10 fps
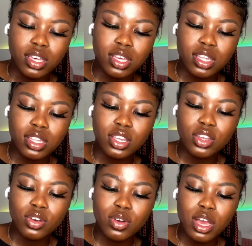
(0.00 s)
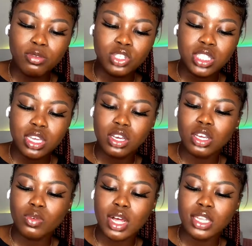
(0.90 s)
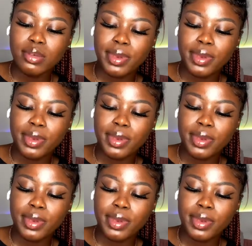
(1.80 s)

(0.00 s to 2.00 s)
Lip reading: You know, it helps you take good quality